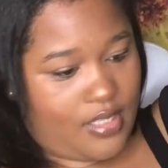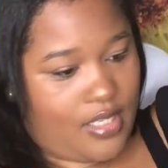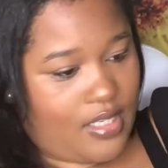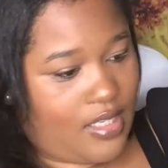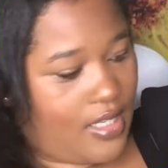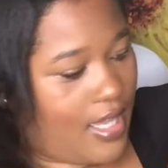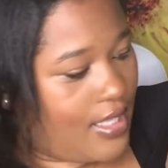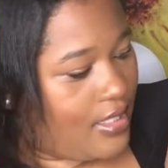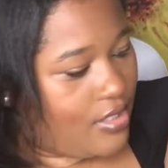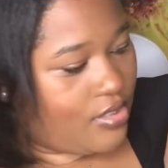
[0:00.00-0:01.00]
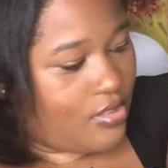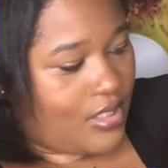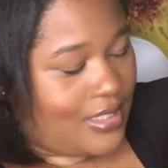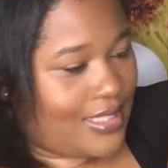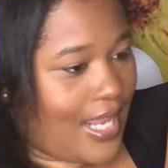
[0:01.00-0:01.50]
It got little
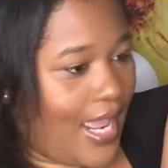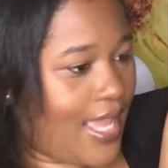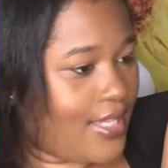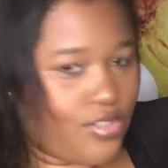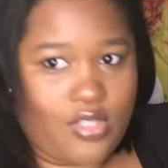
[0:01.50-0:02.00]
snags,